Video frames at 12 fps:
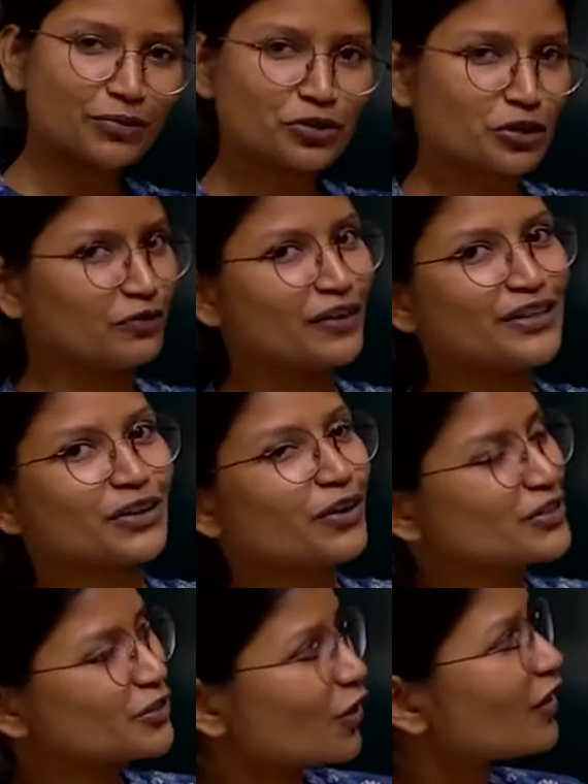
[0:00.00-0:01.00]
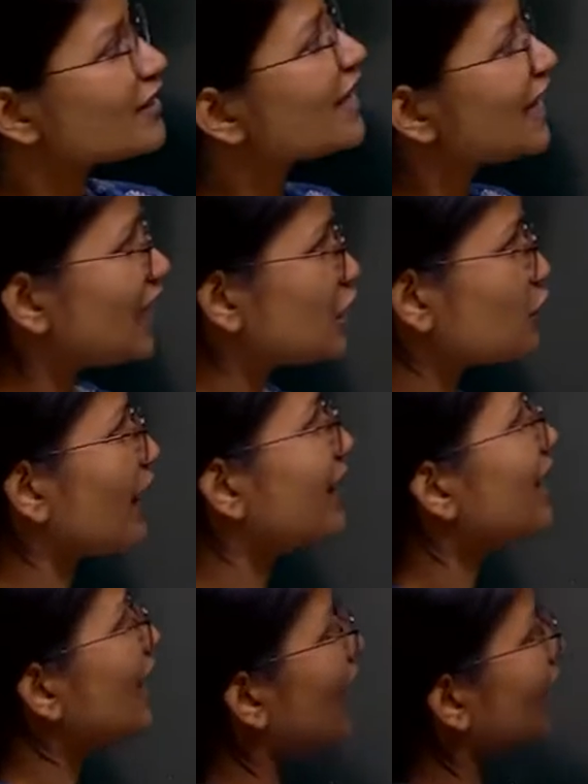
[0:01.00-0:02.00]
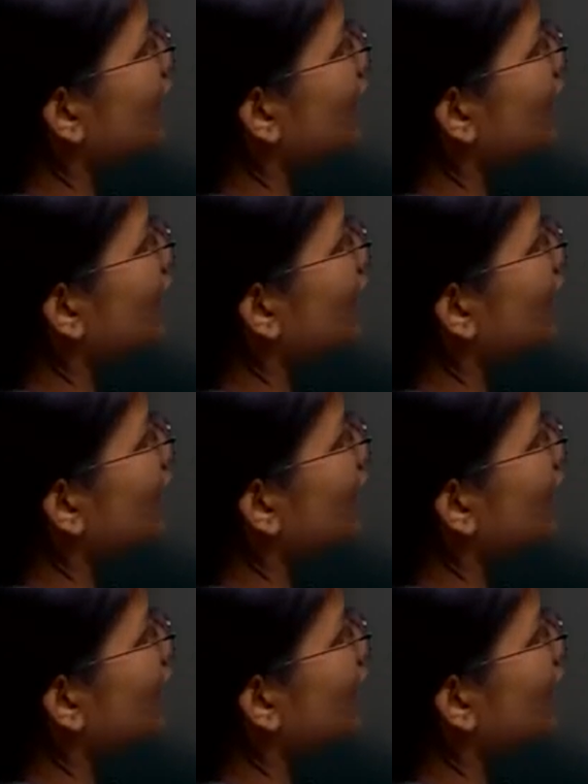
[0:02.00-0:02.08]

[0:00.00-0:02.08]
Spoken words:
in the mutual funds or stocks, it's fine.